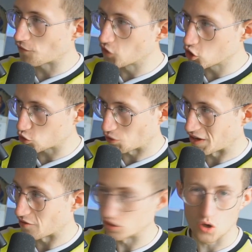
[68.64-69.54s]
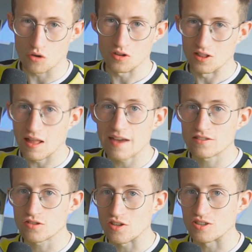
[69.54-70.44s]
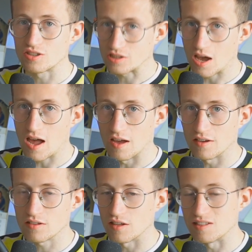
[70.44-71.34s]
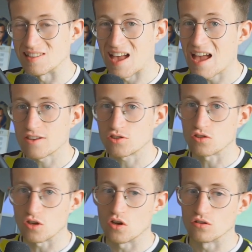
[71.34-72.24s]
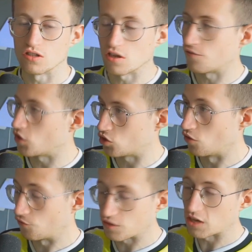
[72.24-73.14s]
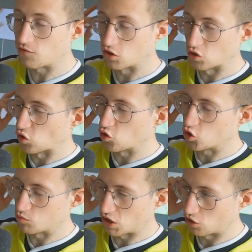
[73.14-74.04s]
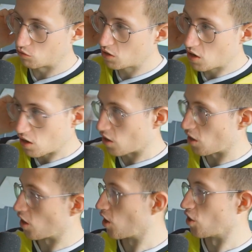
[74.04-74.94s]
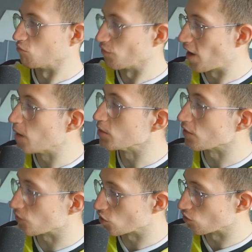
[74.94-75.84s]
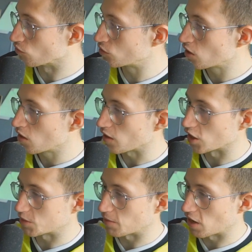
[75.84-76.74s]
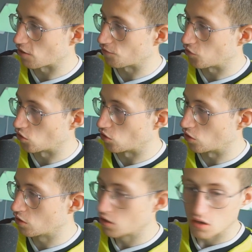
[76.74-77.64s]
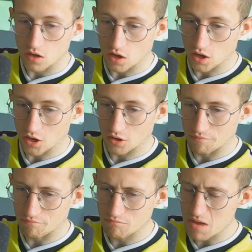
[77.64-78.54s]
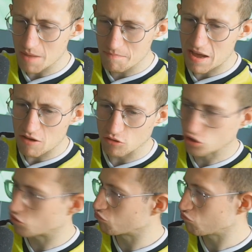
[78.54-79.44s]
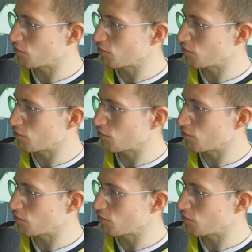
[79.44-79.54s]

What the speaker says: the first one here is called Light the Sky. This is actually on the official FIFA YouTube channel. With how many views? It's been out for about